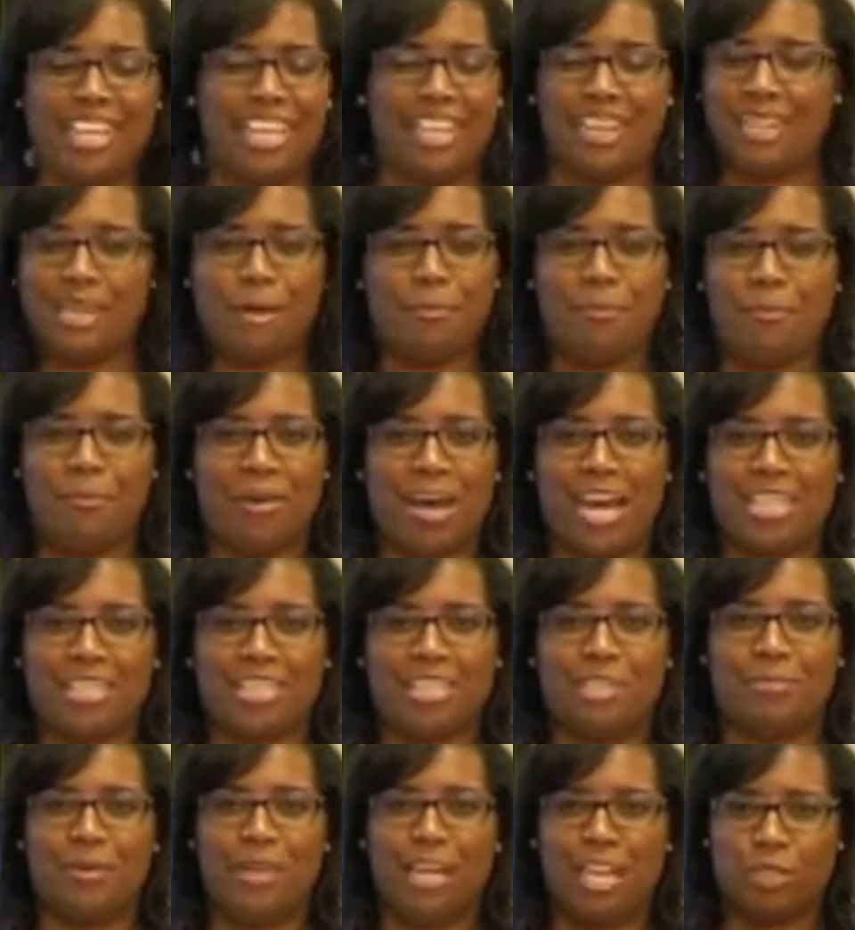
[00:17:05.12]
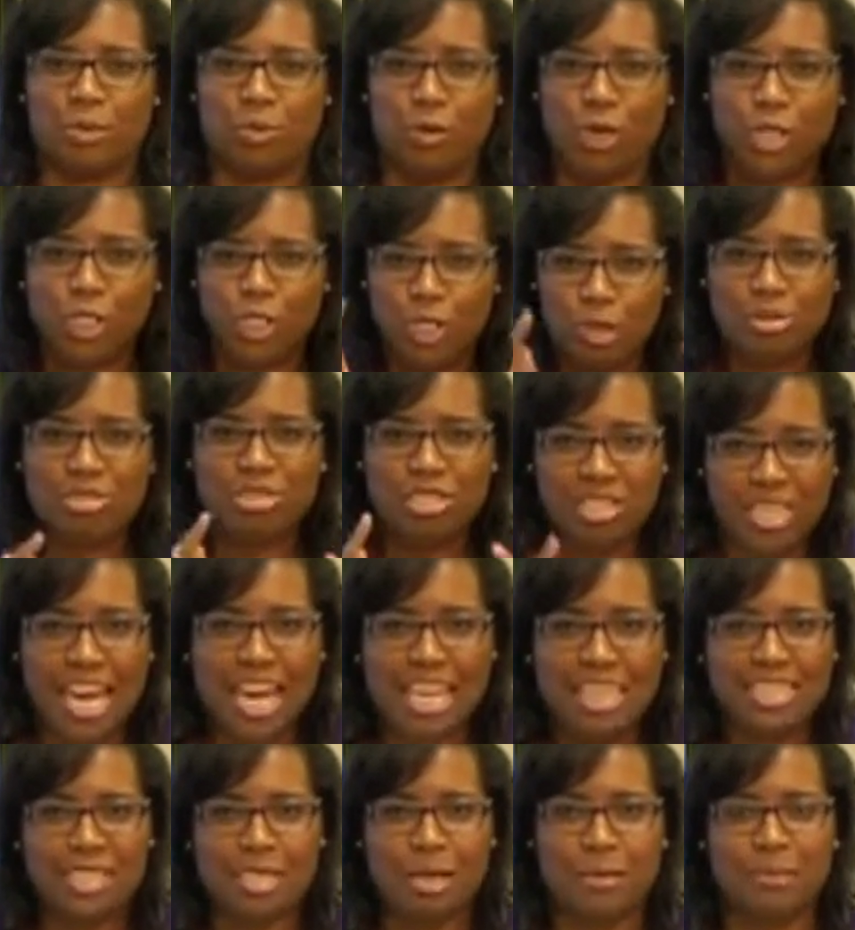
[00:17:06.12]
in their presence, because when you
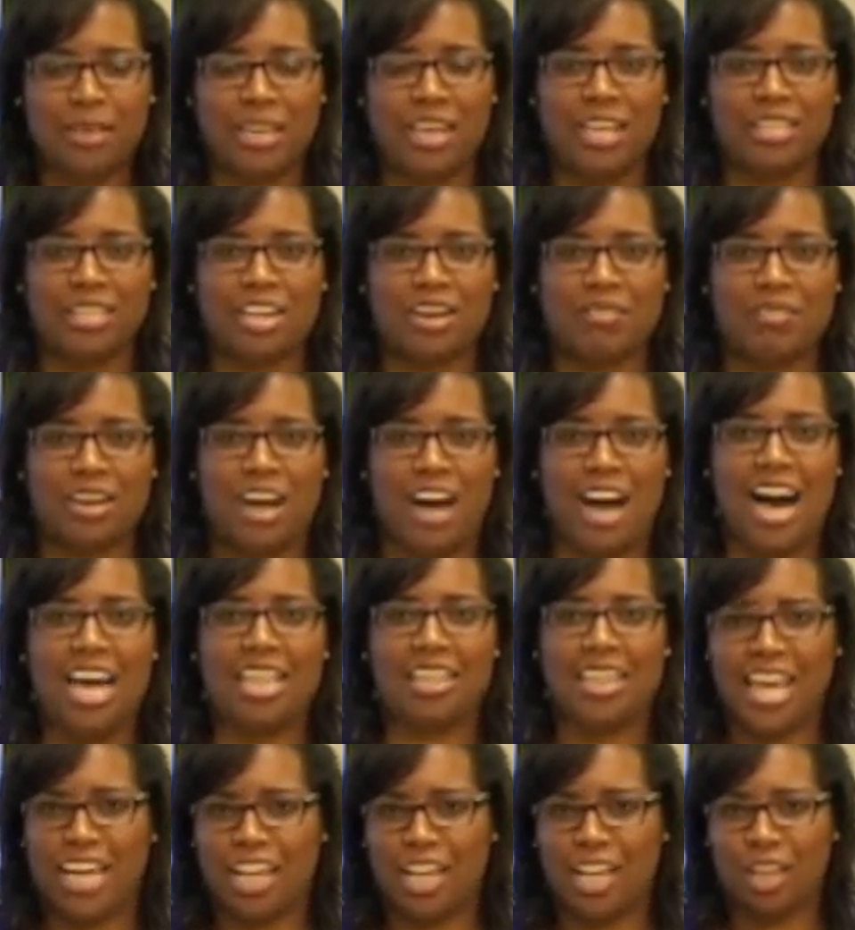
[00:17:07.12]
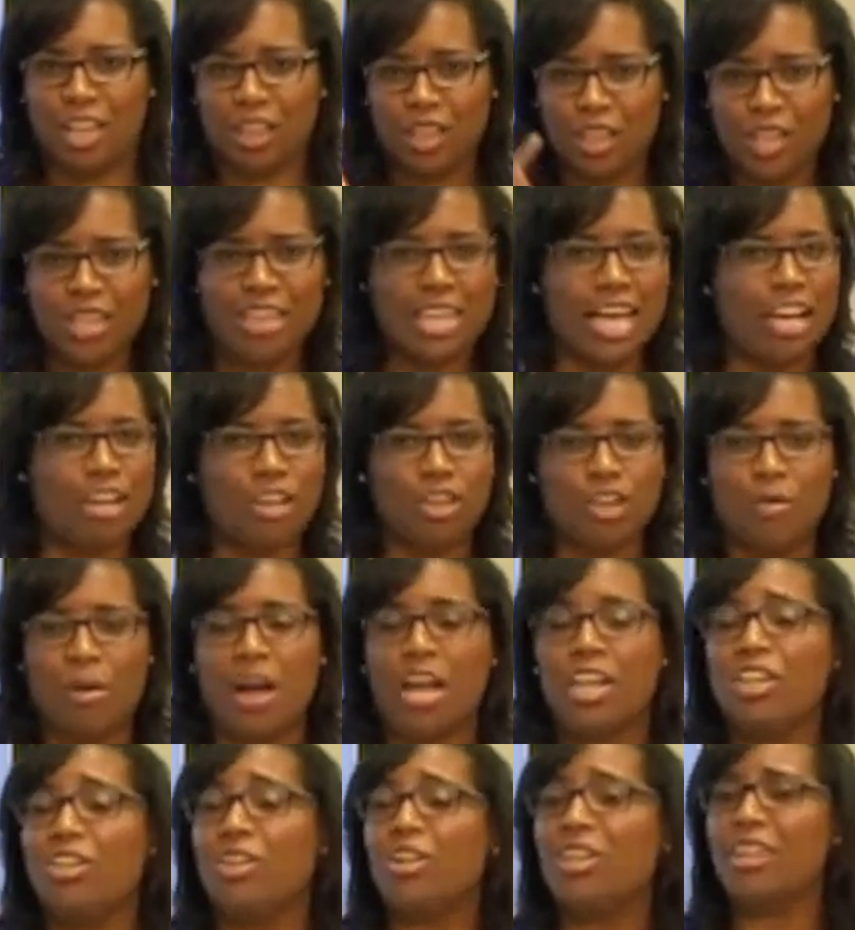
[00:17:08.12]
say something is of God, they can look at you
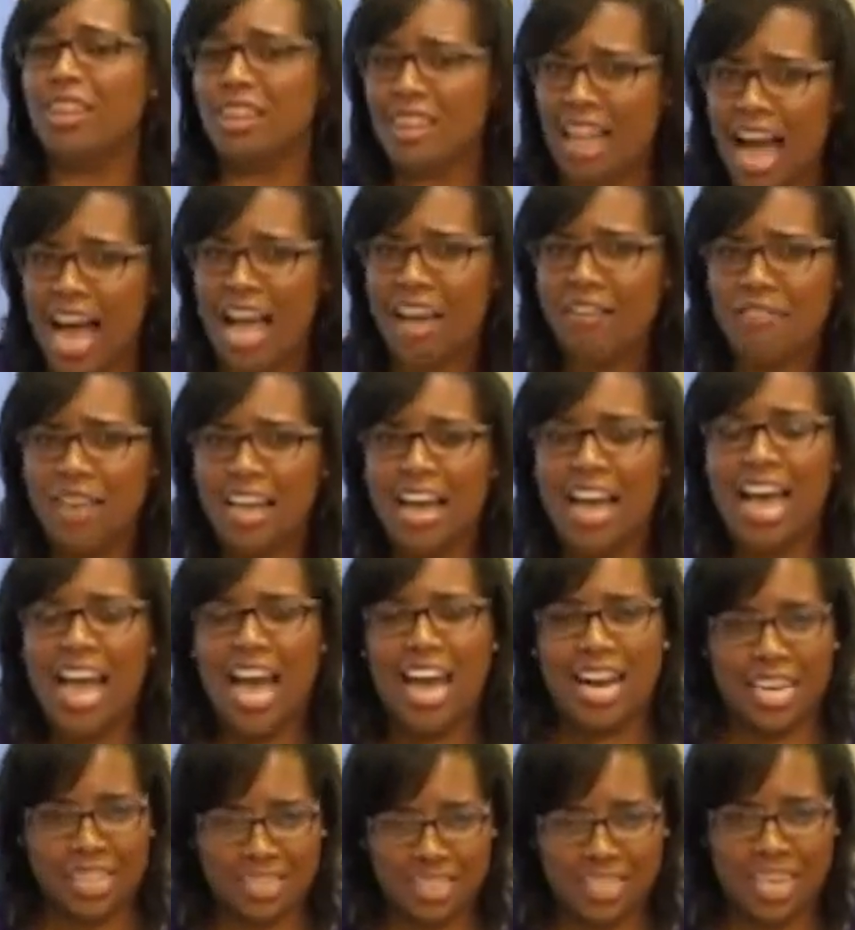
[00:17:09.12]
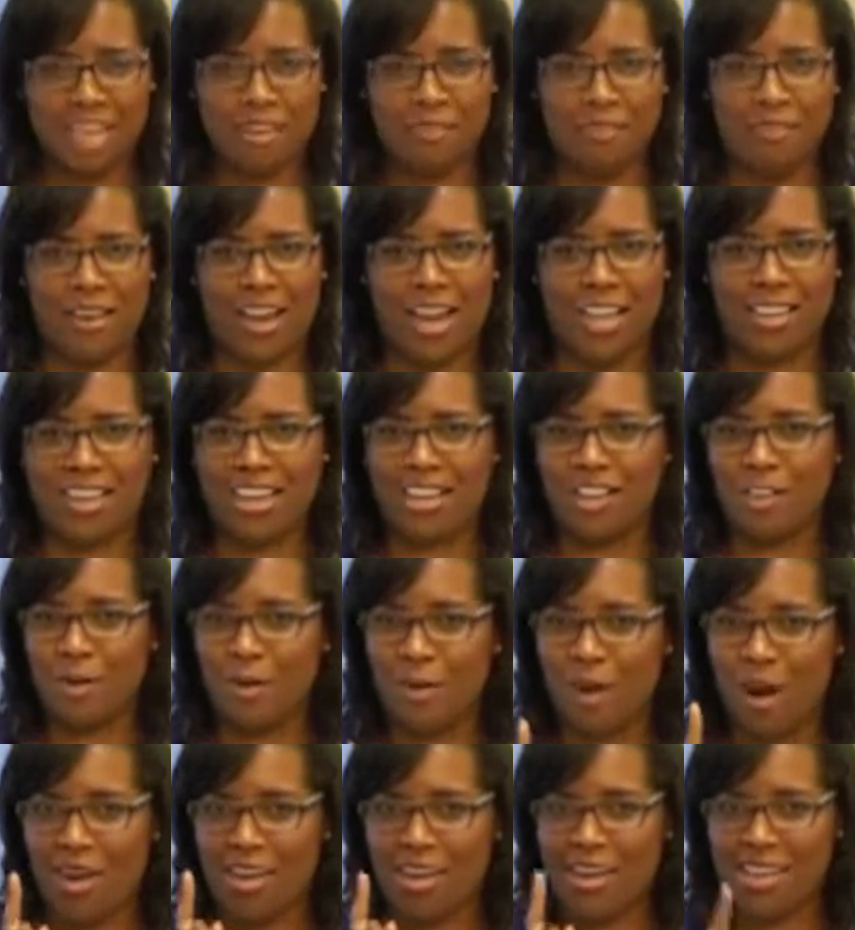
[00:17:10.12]
and your life and identify that
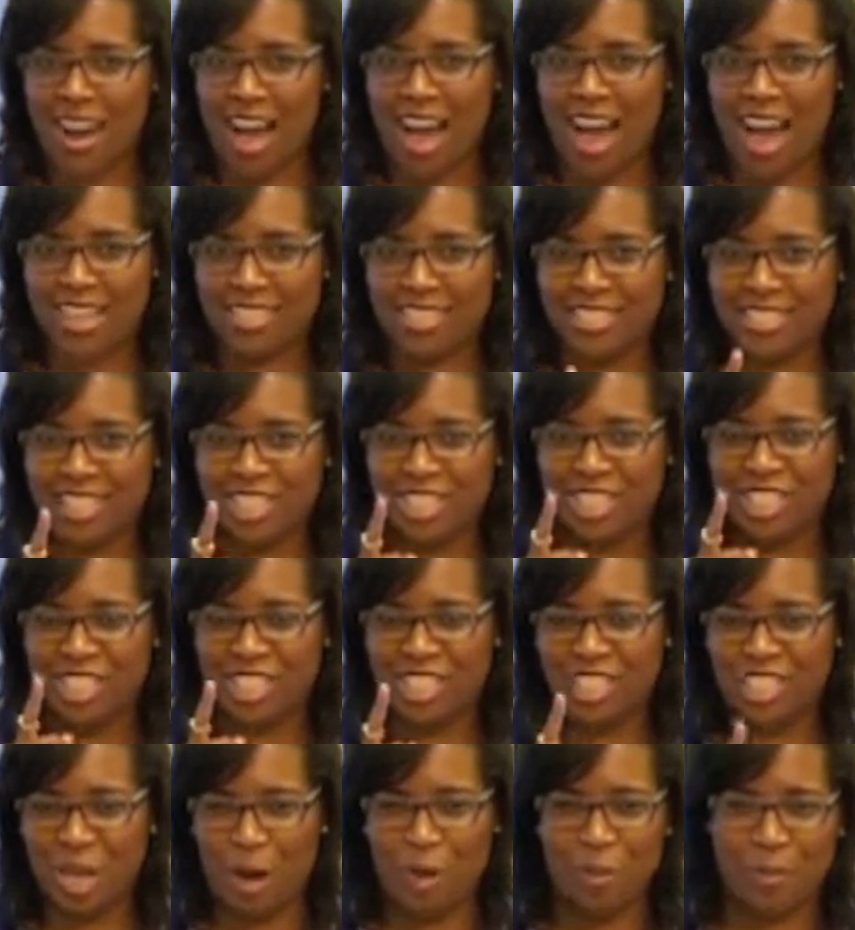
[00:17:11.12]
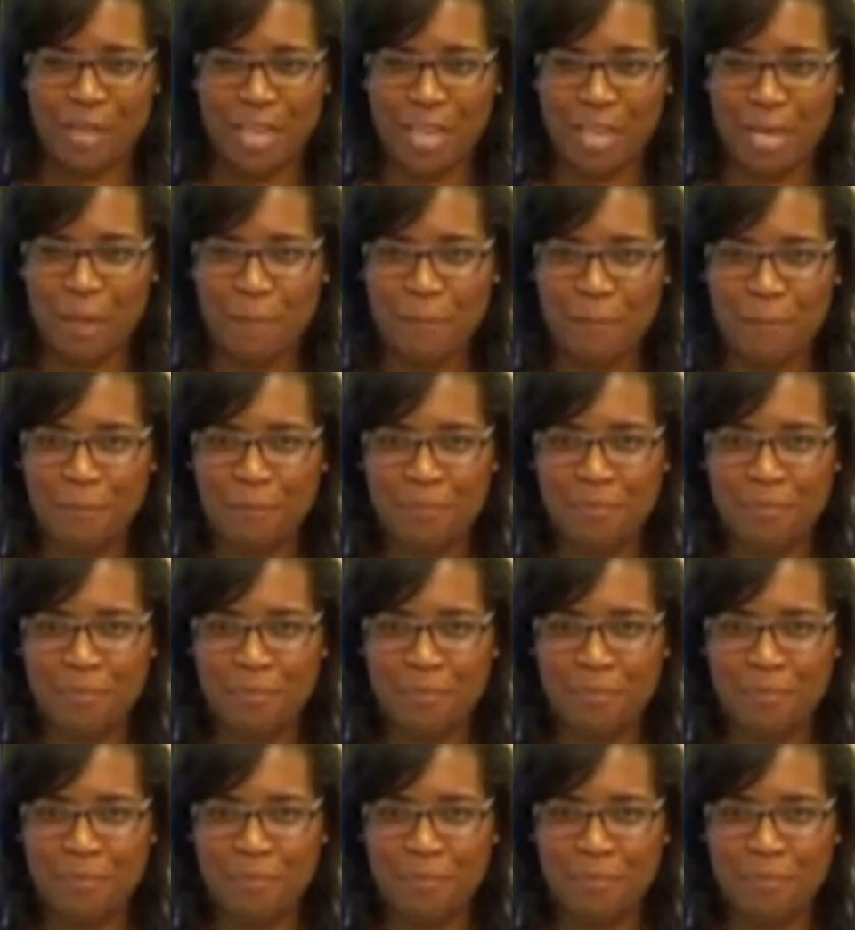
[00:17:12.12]
you are not joking.